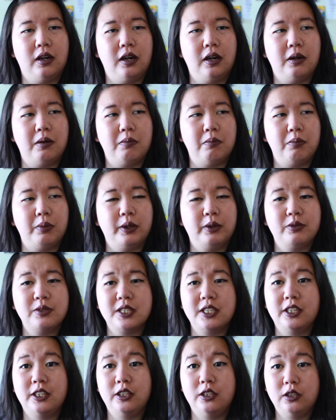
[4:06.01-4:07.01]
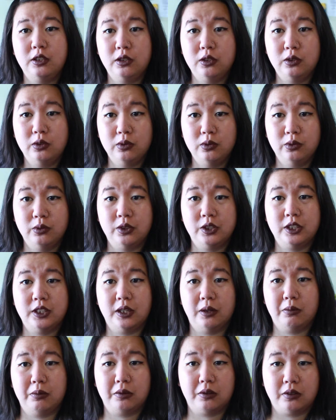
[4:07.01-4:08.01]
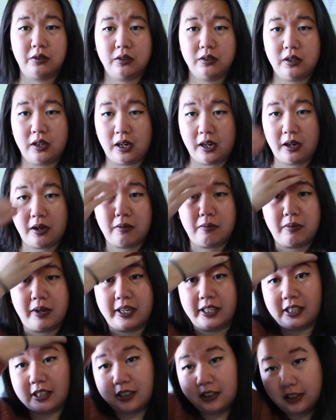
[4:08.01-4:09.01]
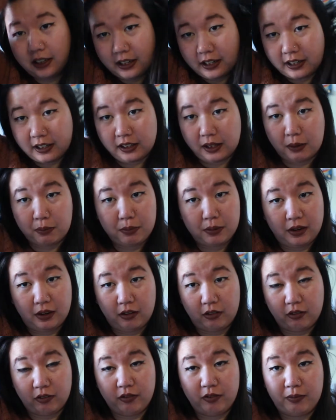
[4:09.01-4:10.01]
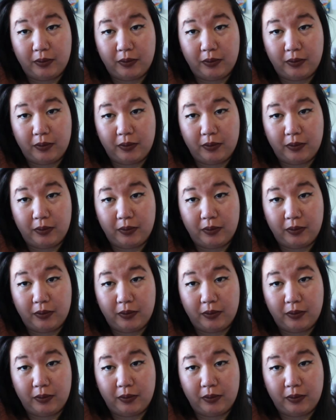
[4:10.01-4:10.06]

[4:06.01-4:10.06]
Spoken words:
but it was a huge double. I did get a clip of